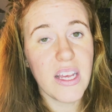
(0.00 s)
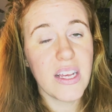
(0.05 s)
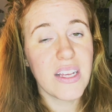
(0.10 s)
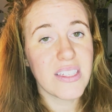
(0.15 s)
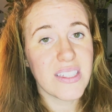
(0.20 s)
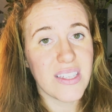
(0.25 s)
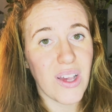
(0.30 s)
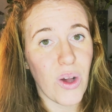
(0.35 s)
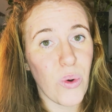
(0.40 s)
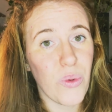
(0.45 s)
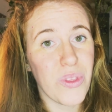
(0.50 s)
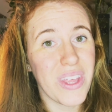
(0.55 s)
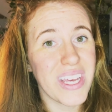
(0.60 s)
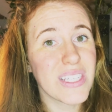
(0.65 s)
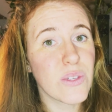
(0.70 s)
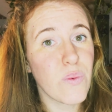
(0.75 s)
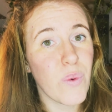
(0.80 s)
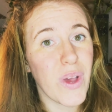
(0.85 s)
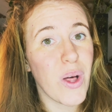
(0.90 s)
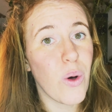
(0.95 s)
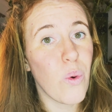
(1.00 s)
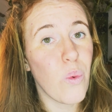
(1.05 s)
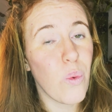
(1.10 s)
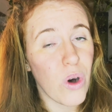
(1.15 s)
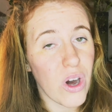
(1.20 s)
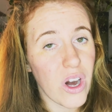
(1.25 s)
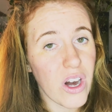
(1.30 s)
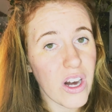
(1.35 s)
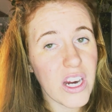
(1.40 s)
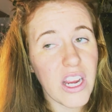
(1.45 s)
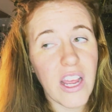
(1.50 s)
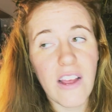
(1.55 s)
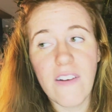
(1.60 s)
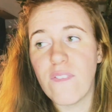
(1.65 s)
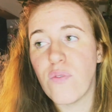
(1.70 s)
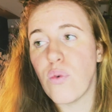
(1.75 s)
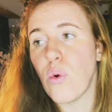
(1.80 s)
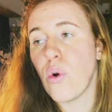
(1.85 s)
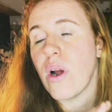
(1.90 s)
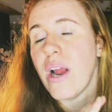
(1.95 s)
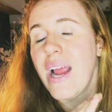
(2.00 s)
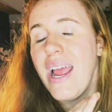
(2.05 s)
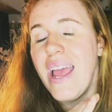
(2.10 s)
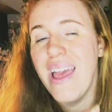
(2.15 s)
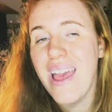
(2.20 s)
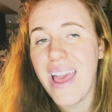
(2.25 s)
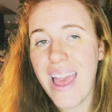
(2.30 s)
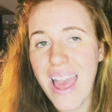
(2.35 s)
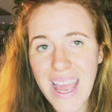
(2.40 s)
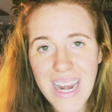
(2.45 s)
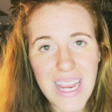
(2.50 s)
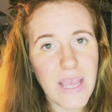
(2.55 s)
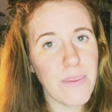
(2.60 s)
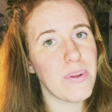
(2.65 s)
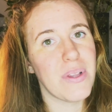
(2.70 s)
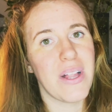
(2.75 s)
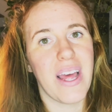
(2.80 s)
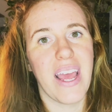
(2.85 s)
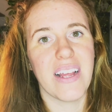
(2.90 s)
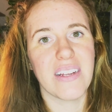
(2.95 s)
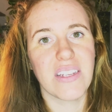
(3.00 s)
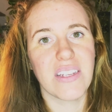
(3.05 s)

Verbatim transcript: So this will work for any plant